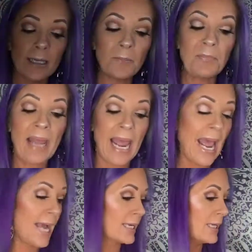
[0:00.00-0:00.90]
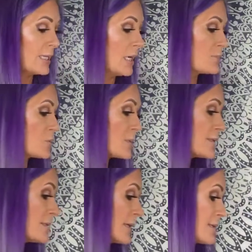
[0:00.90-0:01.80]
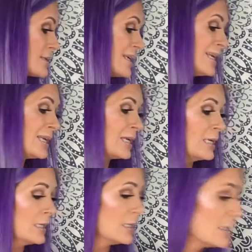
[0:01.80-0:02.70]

a pack, it comes with 16